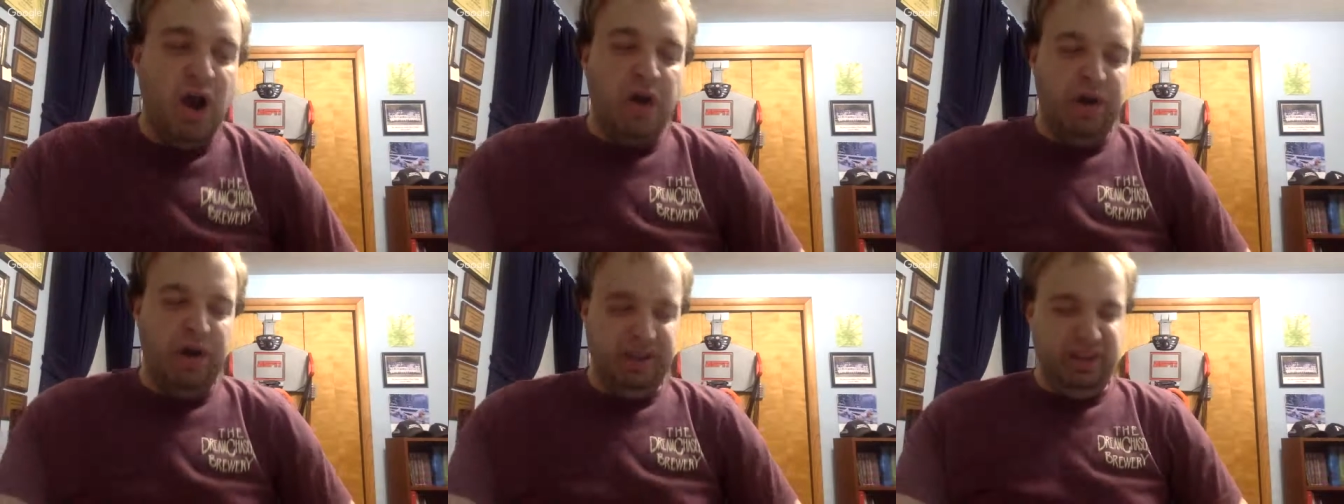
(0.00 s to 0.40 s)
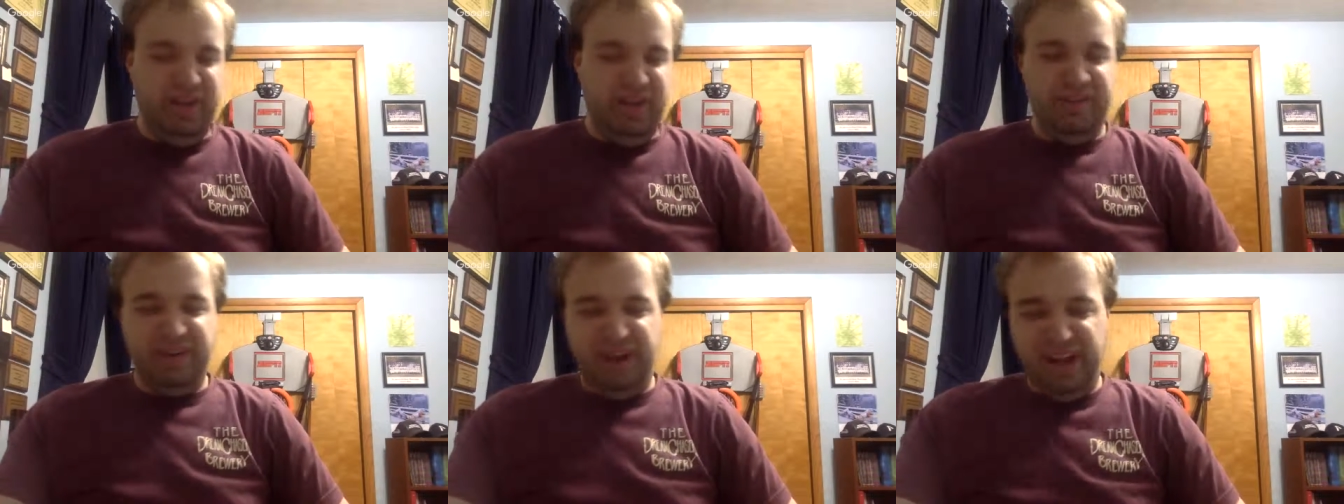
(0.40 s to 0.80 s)
With
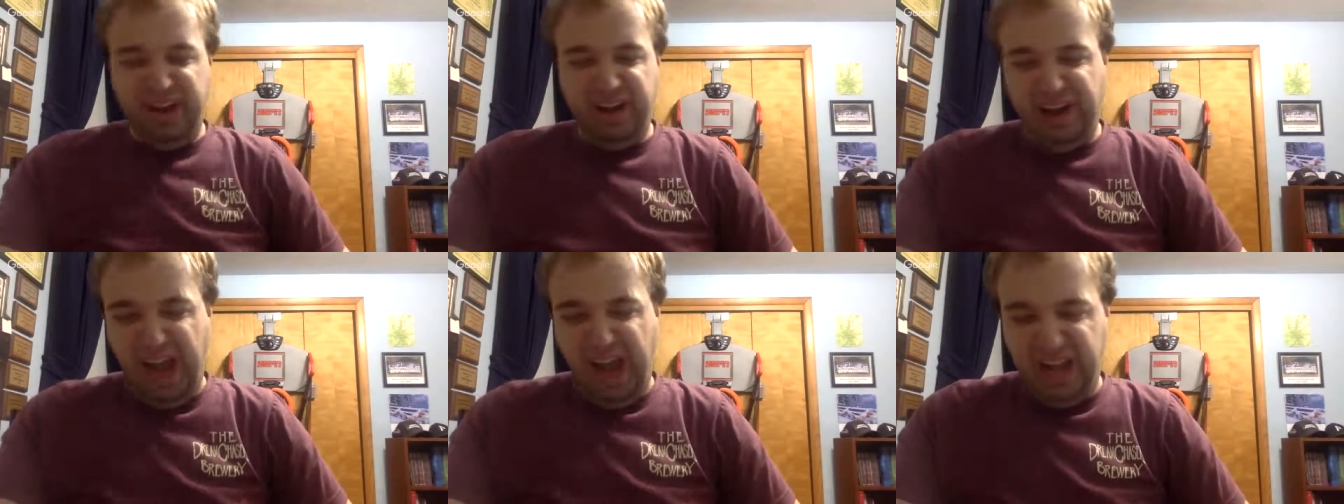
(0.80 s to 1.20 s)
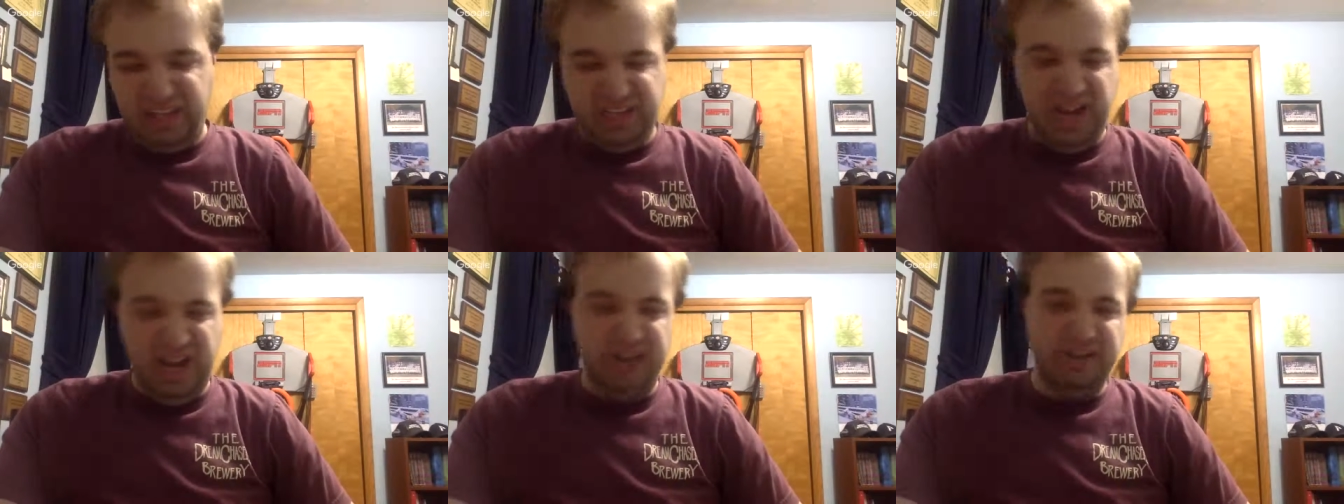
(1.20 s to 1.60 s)
him for U K
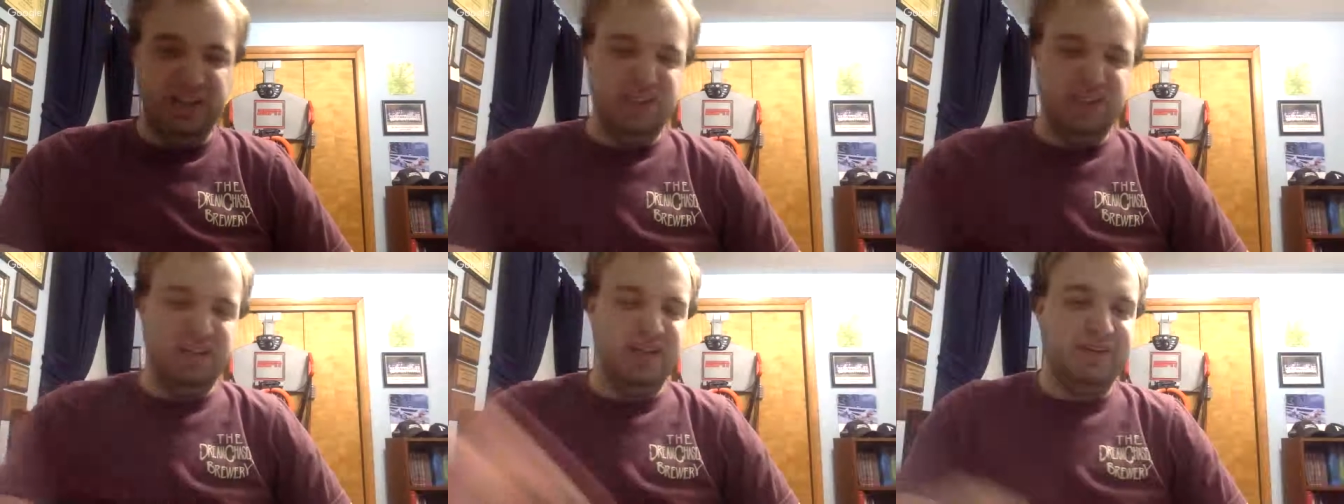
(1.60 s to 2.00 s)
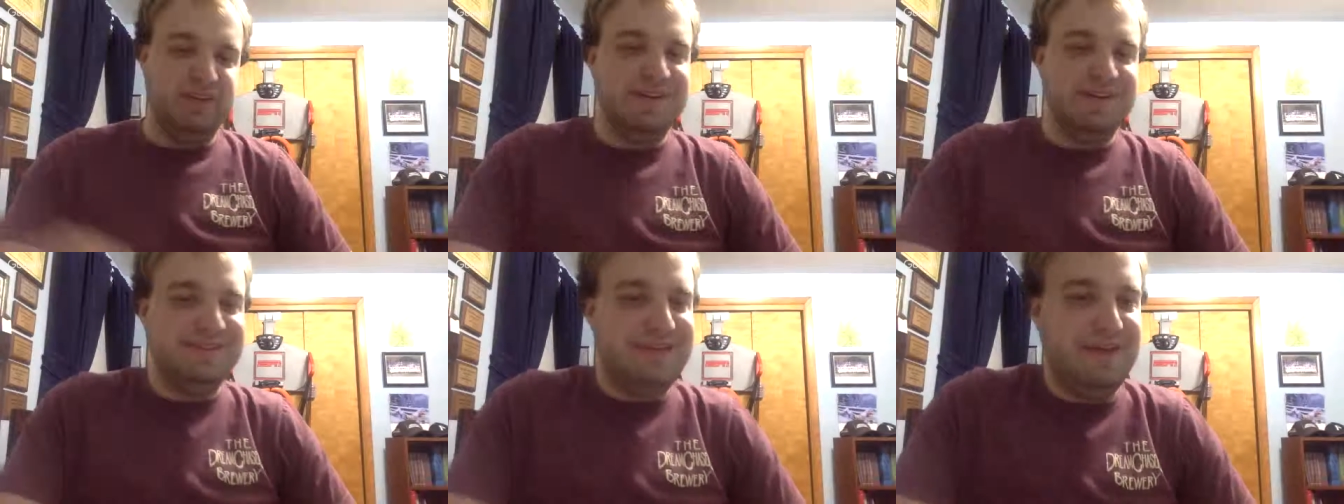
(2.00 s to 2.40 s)
Championship, you
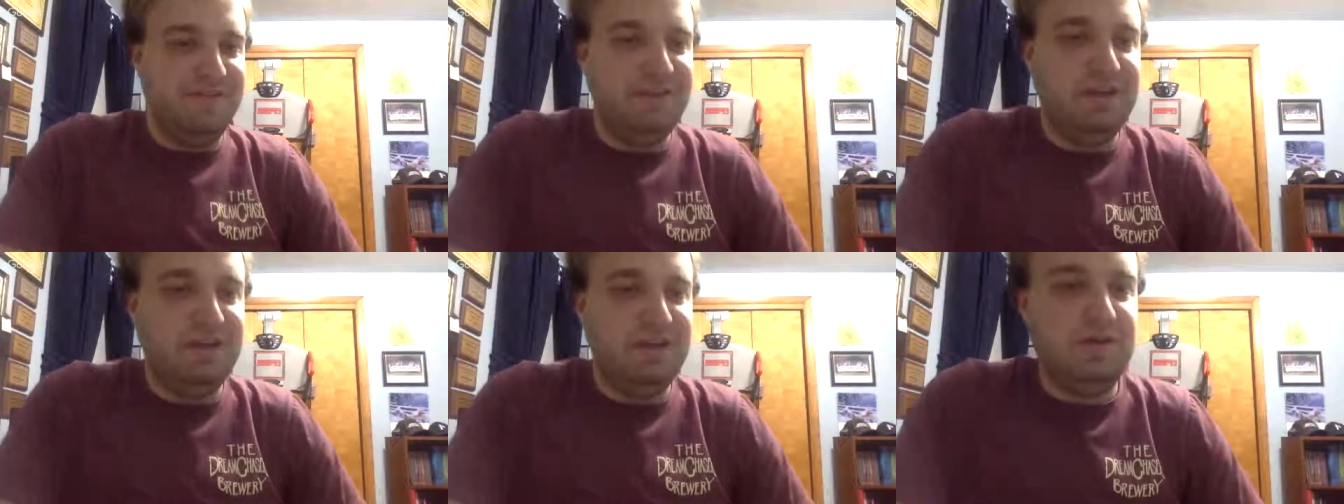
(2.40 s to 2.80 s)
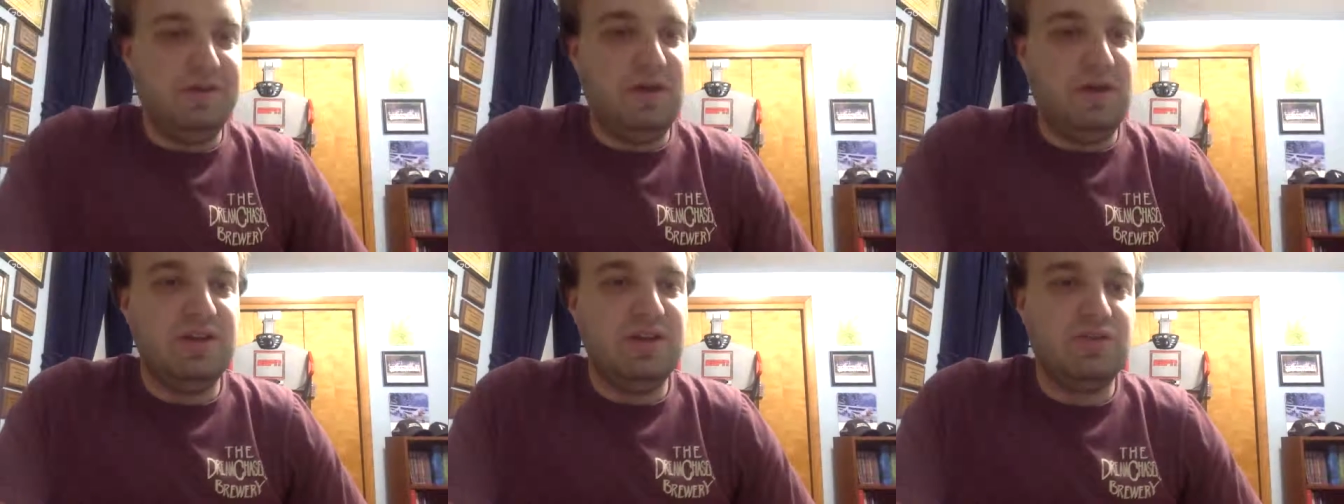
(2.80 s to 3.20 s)
know, it's definitely
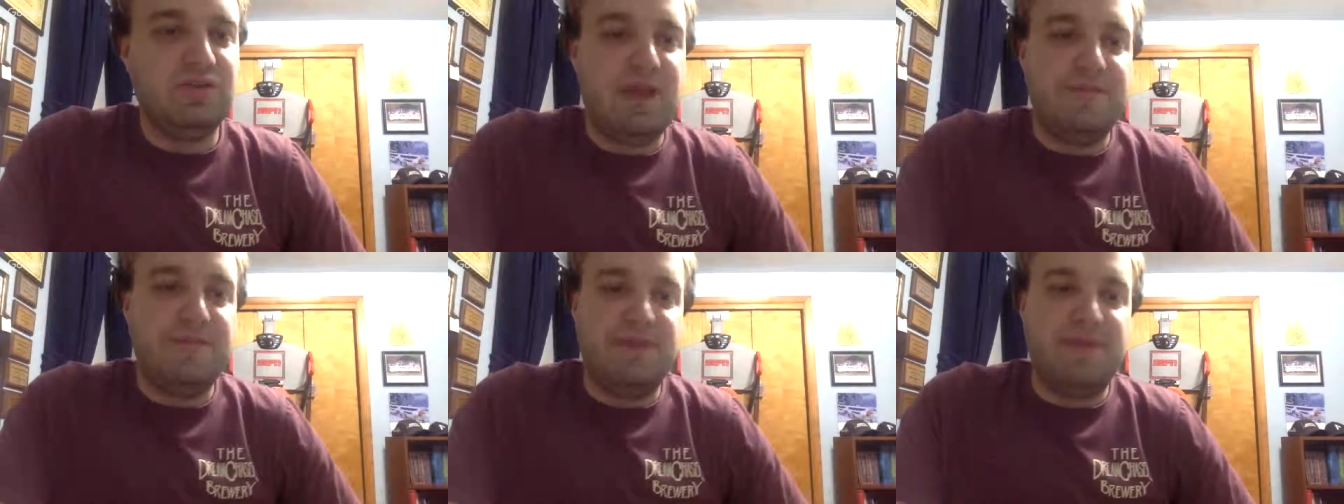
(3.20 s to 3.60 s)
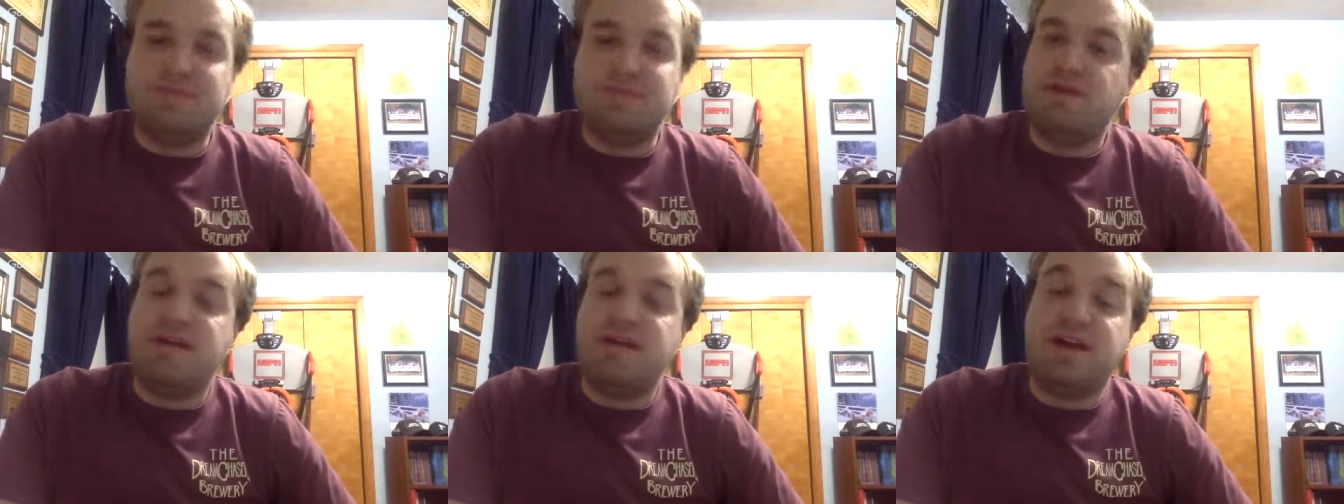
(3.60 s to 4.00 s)
on its way, but he's
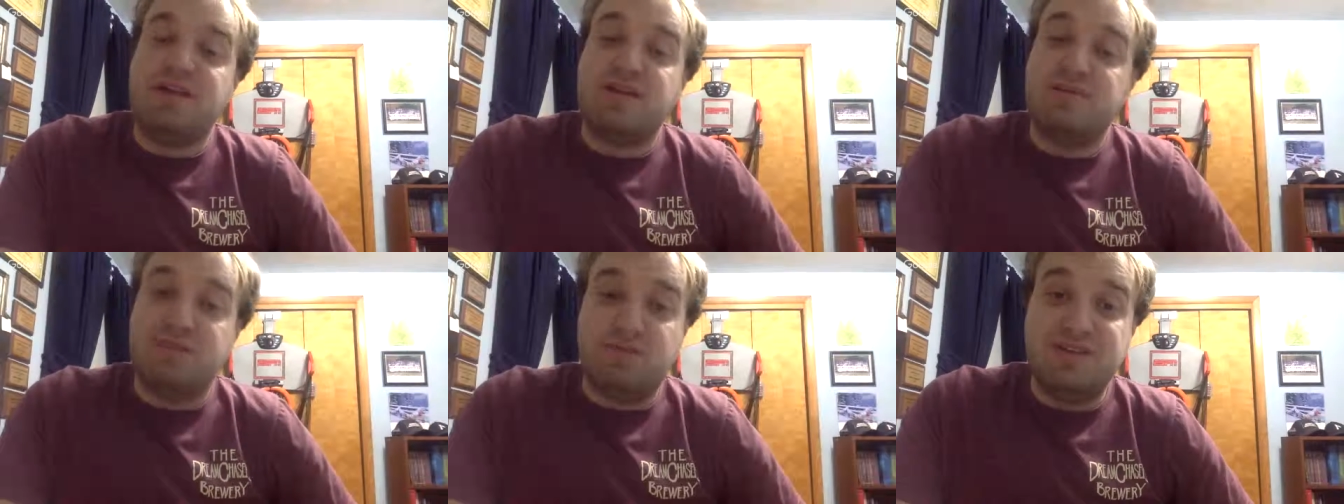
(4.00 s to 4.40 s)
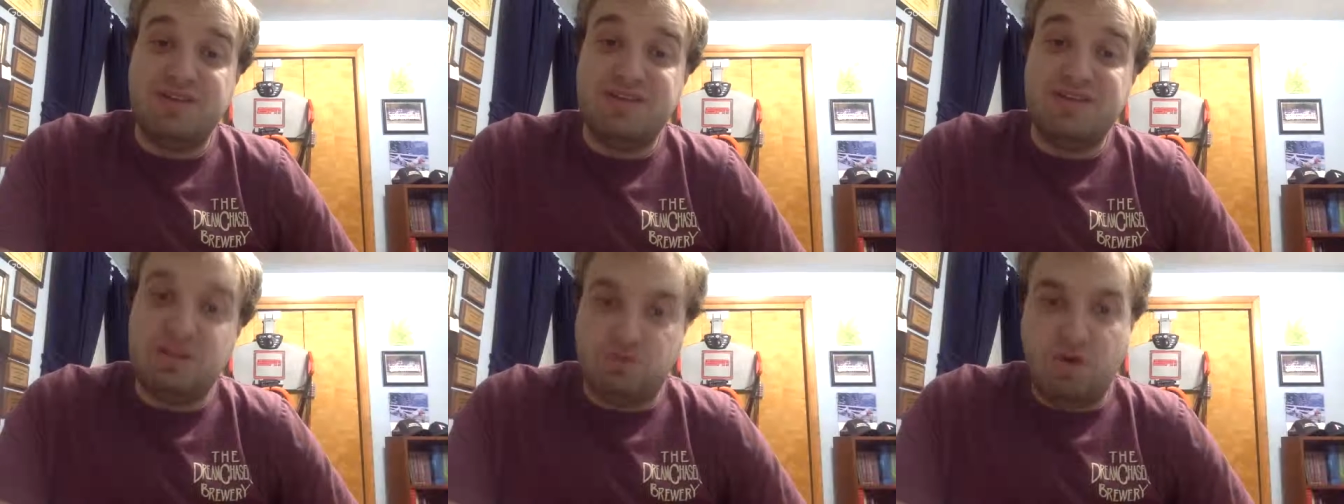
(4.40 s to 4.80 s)
probably not going to be the one
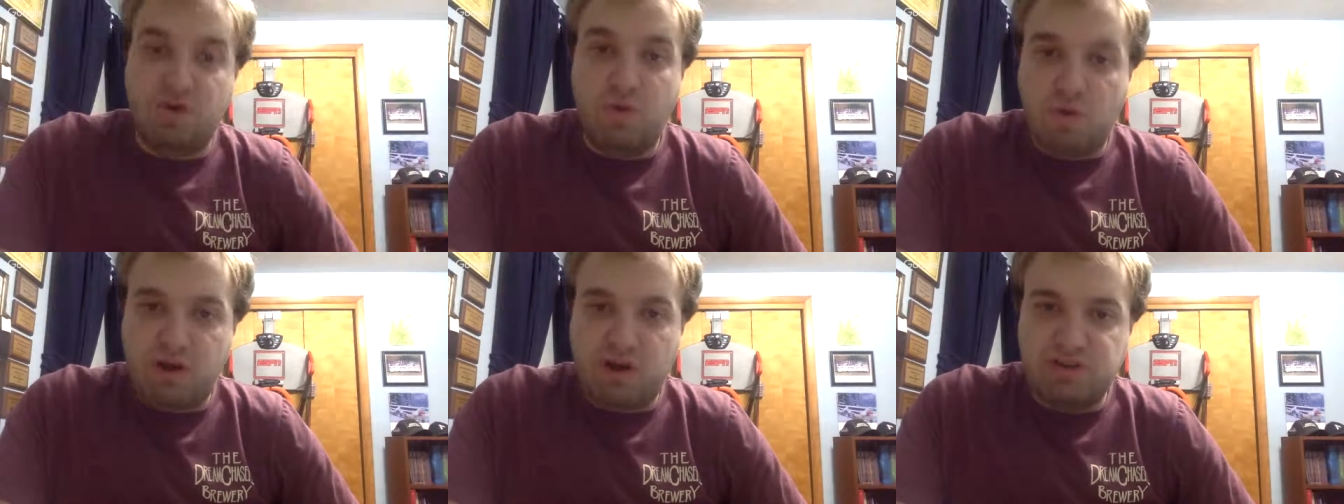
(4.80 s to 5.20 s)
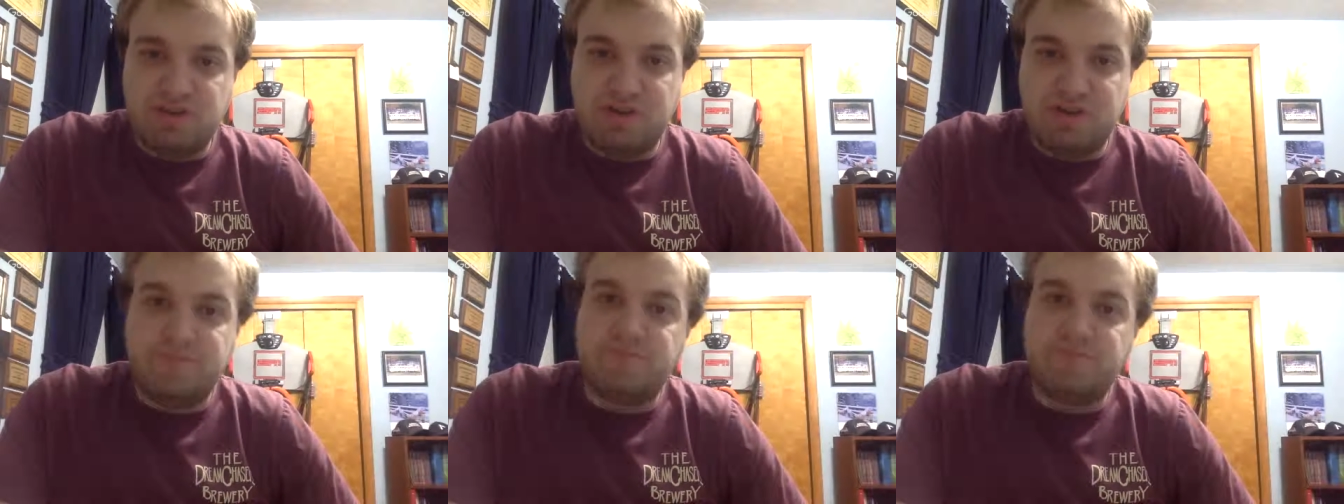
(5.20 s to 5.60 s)
to dethrone Walter.